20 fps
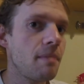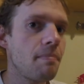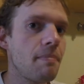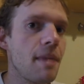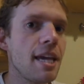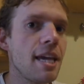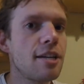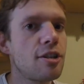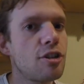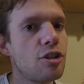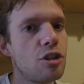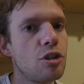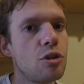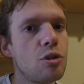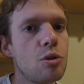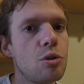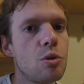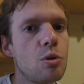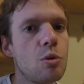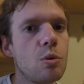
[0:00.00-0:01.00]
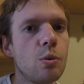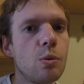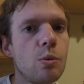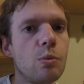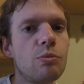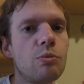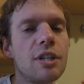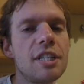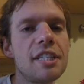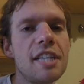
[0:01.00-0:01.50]
it makes
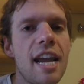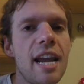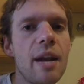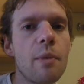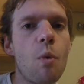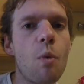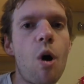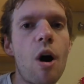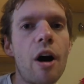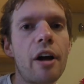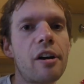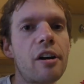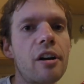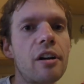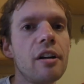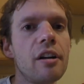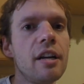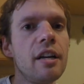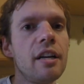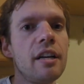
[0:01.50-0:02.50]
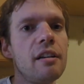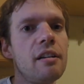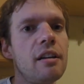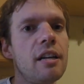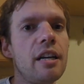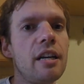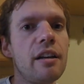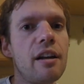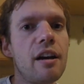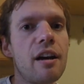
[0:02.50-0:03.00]
you retain water
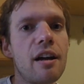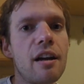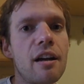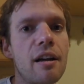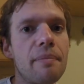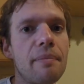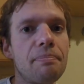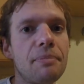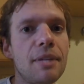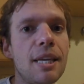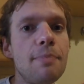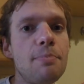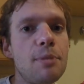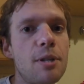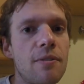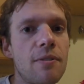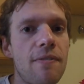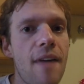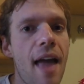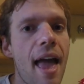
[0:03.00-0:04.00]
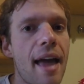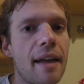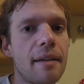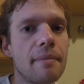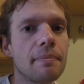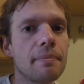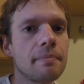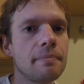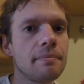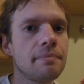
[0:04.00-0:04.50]
and uh, keeps you
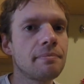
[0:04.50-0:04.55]
fat.